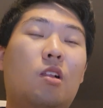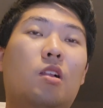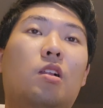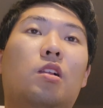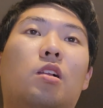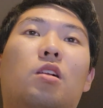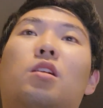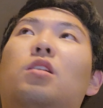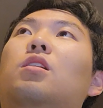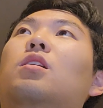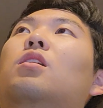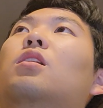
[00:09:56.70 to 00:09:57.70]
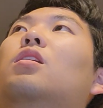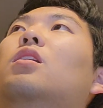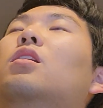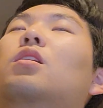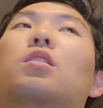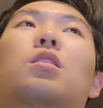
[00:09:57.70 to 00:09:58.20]

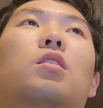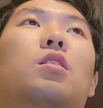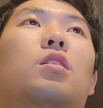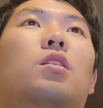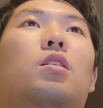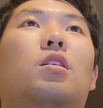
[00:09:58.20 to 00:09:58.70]
(silence)